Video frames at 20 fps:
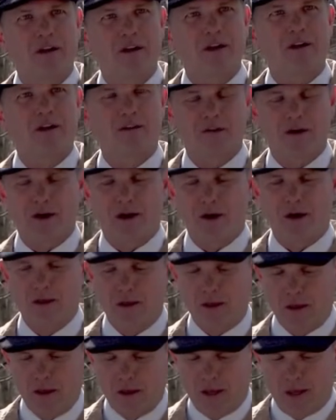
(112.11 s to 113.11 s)
And
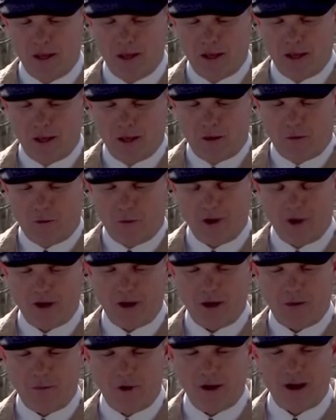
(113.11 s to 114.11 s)

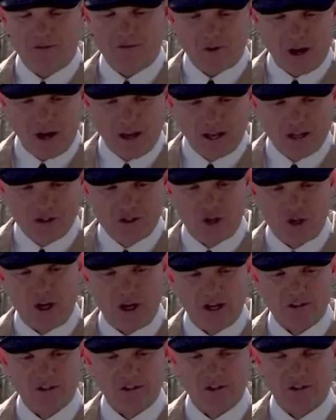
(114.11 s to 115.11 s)
whenever I get a
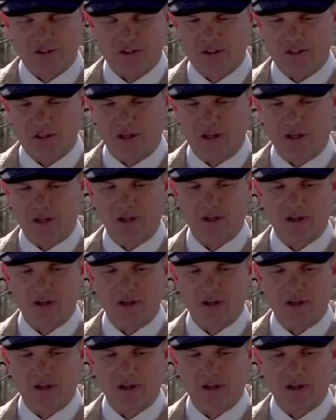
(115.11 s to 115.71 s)
chance to see